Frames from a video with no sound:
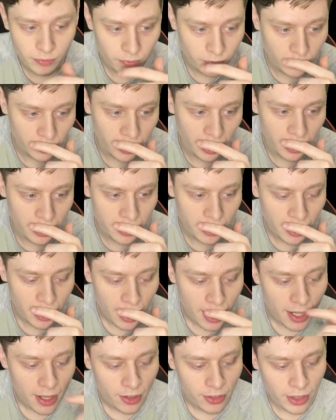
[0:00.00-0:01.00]
Okay,
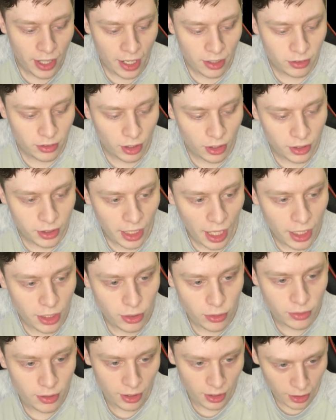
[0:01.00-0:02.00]
that's going to take you
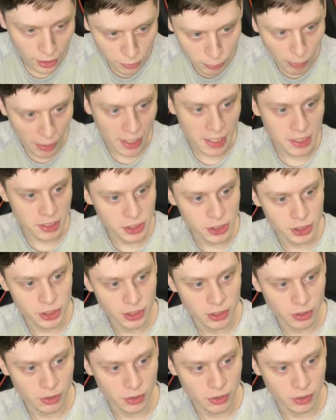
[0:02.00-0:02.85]
to this page.